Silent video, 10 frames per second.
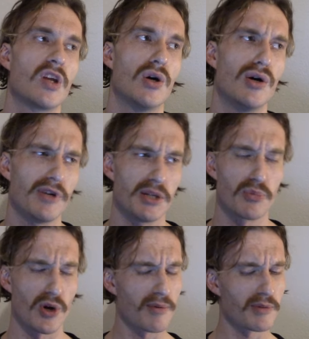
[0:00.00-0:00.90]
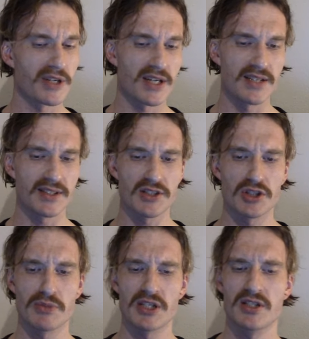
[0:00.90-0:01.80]
overly problematizing it too
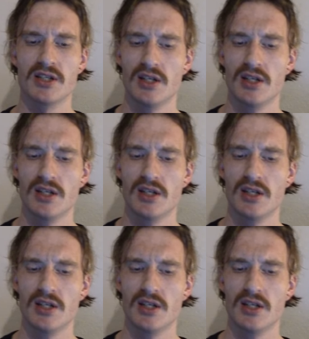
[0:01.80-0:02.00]
much,